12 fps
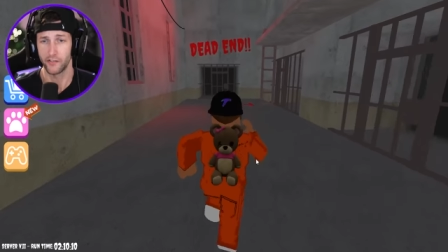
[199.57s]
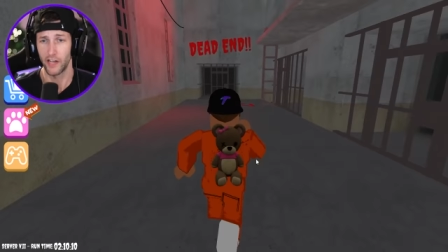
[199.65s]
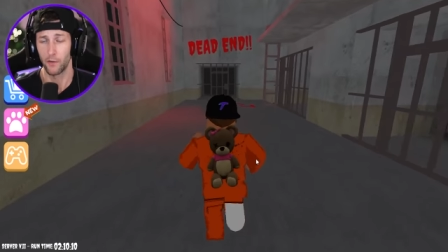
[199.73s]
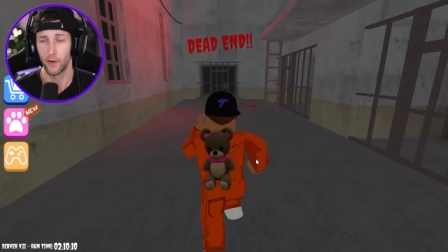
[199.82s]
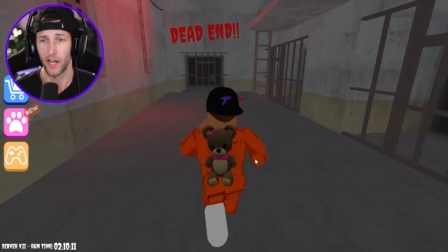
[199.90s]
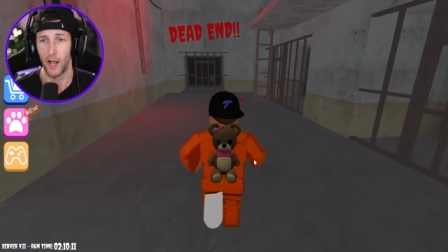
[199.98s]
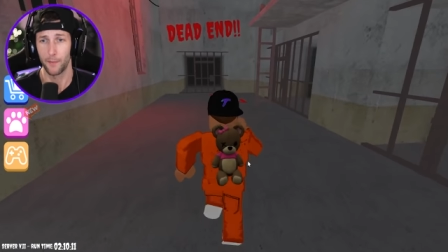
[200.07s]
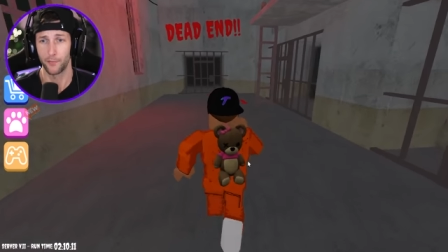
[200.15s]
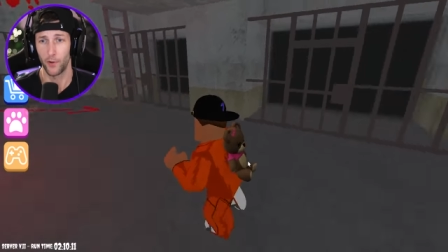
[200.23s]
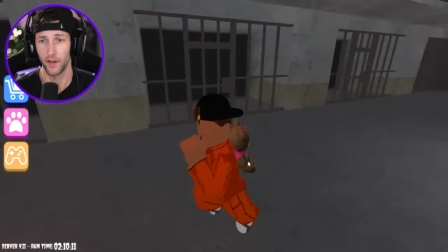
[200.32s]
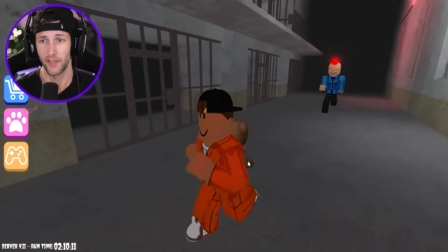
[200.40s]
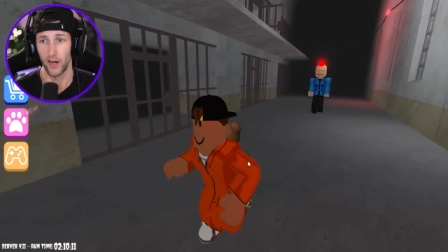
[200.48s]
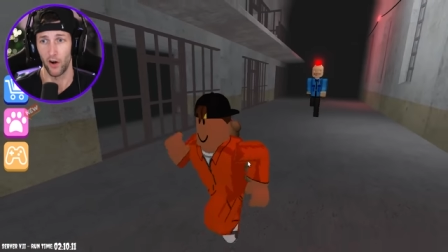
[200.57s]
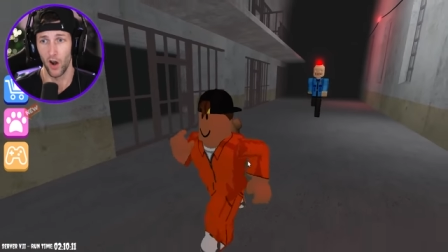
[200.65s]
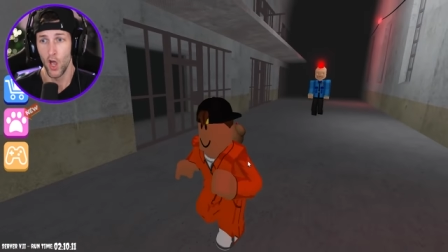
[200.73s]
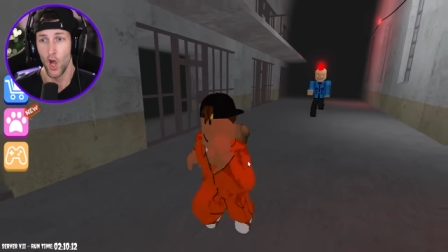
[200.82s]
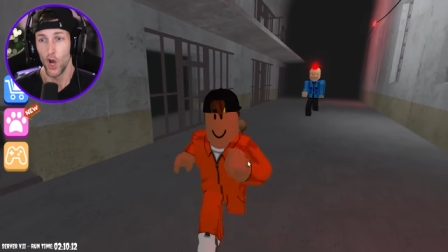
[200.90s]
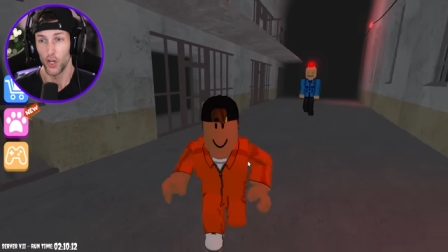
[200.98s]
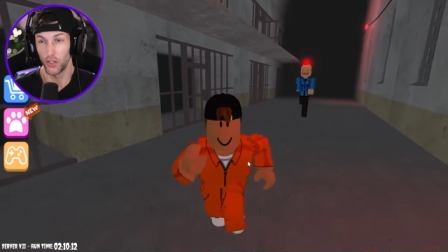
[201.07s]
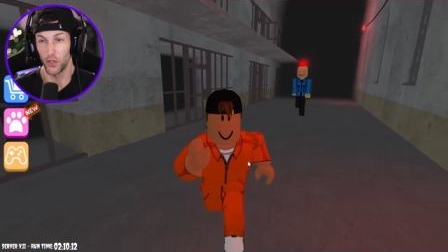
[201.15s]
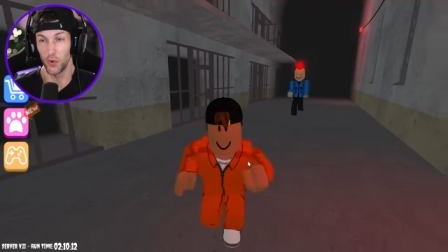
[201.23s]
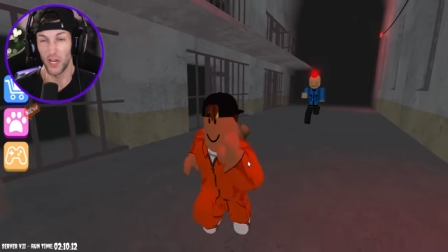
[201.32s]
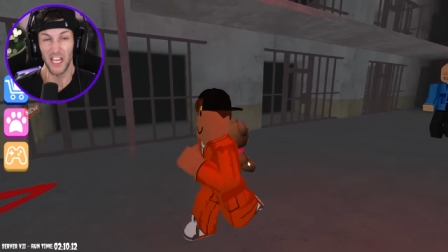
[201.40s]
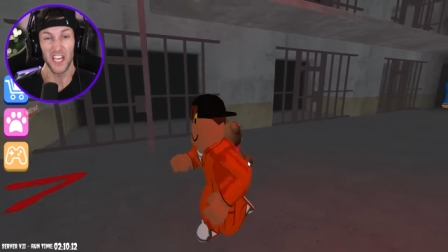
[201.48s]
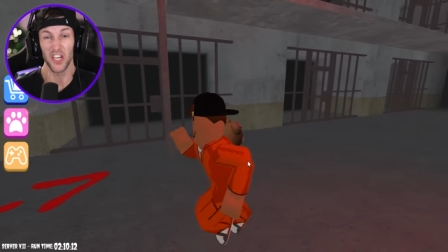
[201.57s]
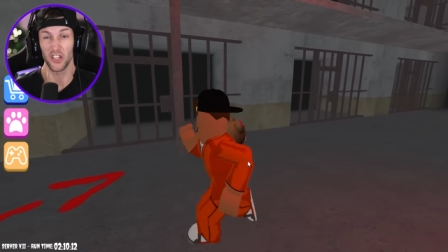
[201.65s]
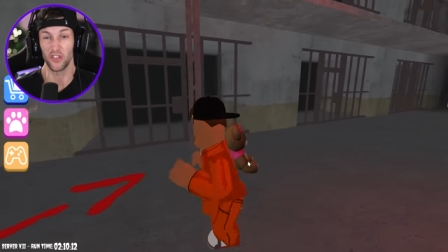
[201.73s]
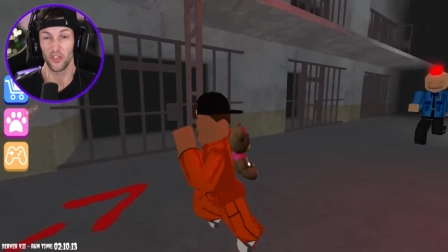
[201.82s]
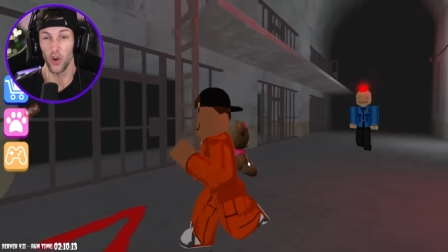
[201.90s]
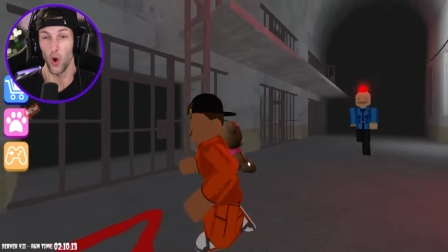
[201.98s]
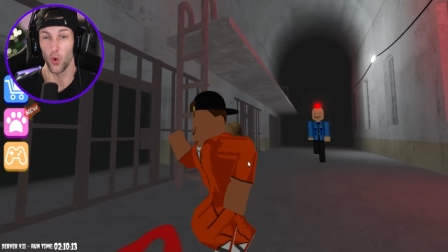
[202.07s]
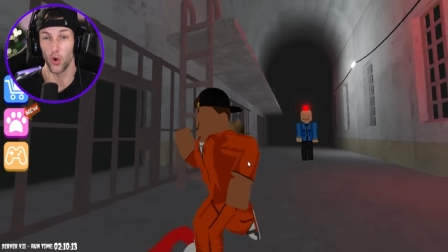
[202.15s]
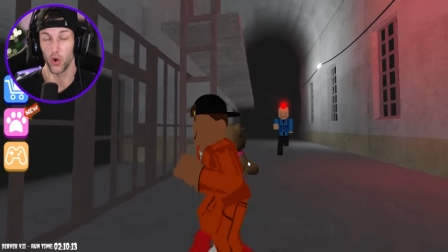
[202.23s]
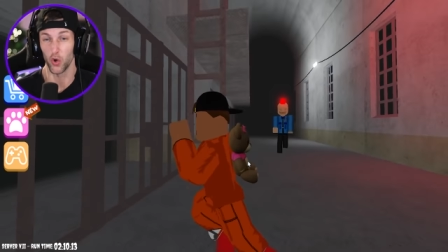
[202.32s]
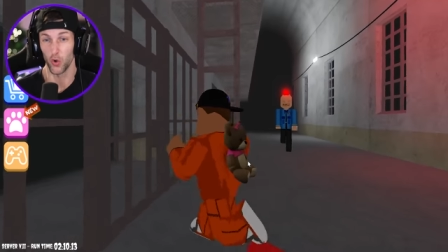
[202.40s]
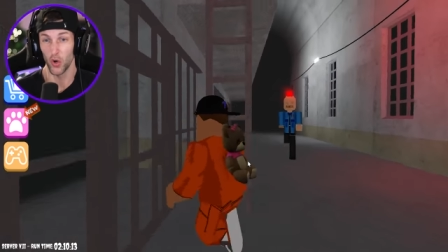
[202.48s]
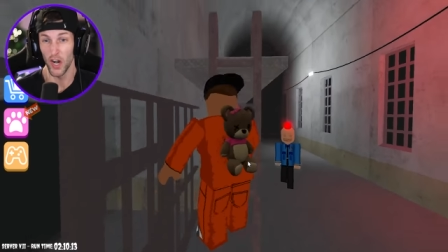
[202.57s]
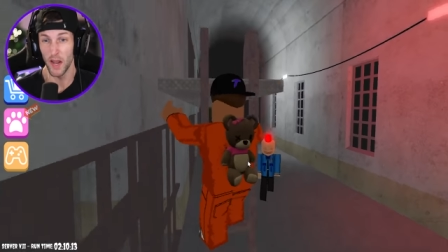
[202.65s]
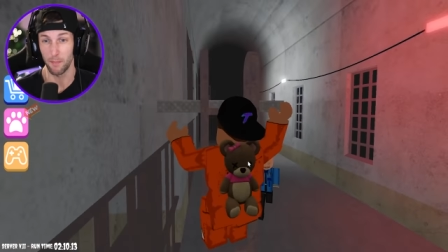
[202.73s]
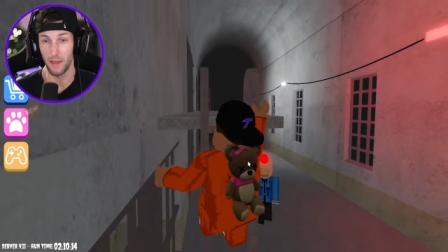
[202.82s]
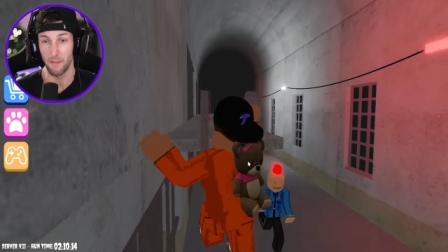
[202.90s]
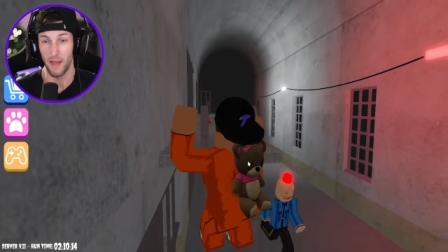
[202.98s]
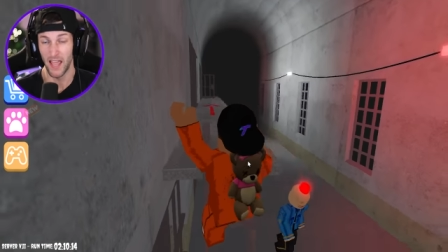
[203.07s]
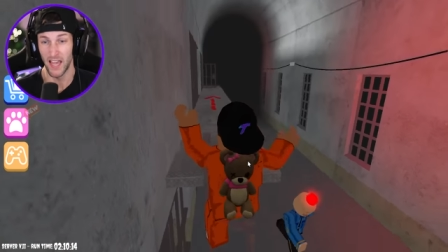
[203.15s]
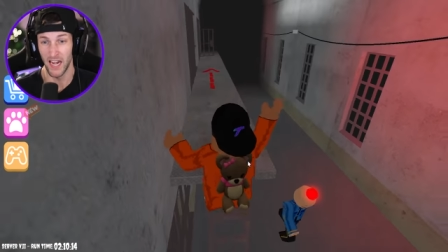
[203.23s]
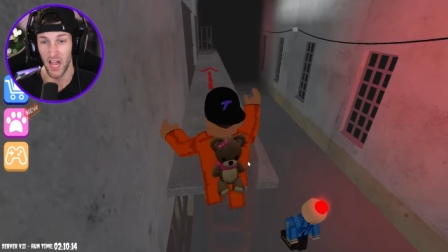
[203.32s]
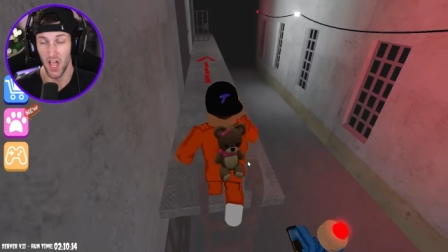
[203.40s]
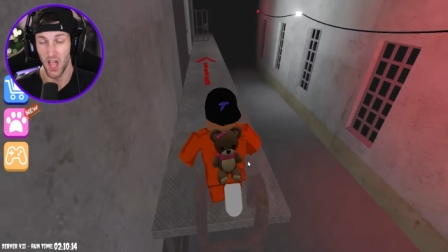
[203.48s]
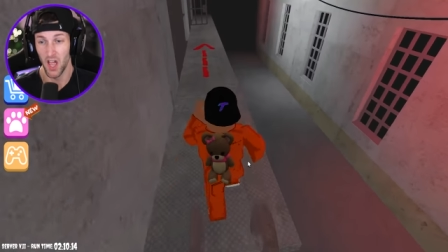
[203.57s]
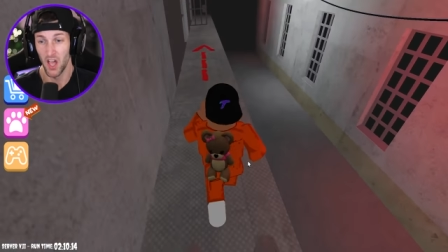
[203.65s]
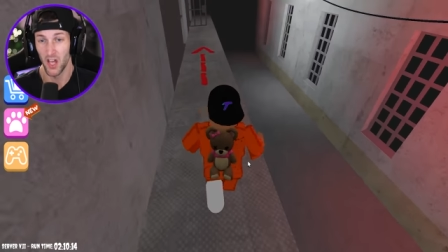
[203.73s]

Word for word: uh, Siren Cop's right there. Dude, he is so creepy, man.